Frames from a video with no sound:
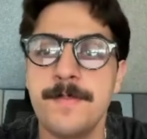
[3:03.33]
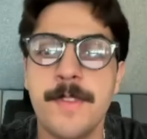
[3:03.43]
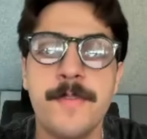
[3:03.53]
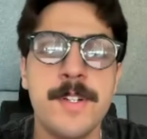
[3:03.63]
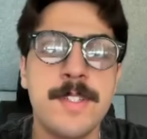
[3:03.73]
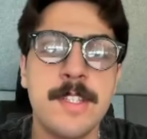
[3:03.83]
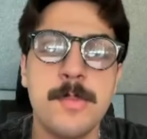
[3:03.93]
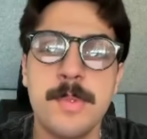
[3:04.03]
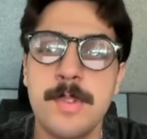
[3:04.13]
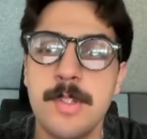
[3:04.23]
The first thing
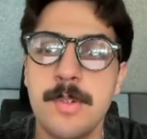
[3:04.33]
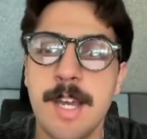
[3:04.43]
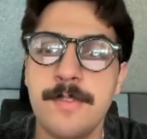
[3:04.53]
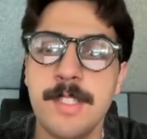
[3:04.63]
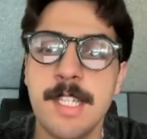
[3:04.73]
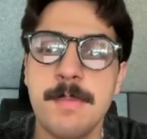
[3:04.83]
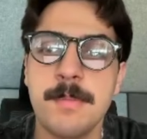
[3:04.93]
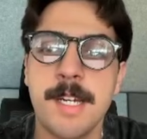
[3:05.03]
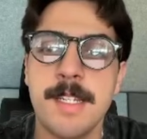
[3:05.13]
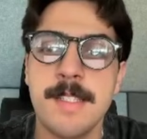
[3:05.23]
you have to keep in
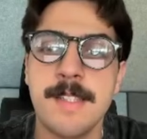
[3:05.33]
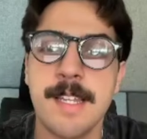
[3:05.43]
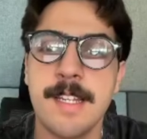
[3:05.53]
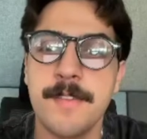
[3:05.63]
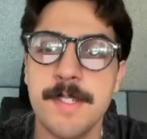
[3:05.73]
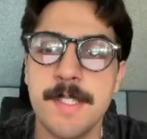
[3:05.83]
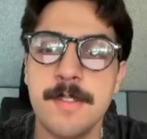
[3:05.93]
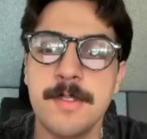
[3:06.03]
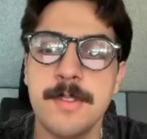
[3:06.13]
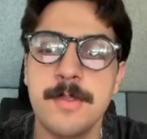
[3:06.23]
mind is that every
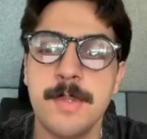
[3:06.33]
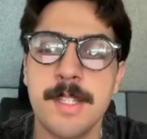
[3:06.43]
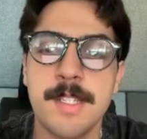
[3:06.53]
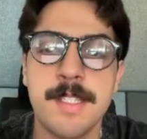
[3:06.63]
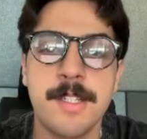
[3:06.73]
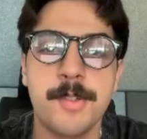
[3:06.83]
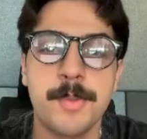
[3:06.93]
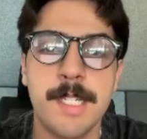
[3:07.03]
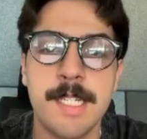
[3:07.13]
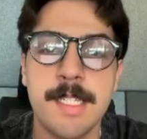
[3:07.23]
single one of these
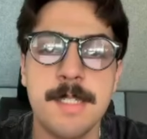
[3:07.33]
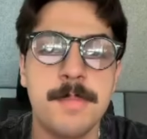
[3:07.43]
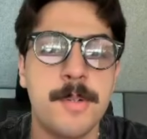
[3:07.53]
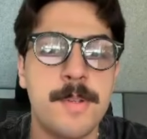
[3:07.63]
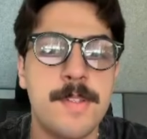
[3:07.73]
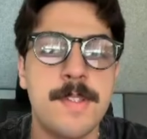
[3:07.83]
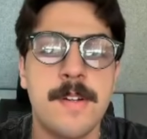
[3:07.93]
green components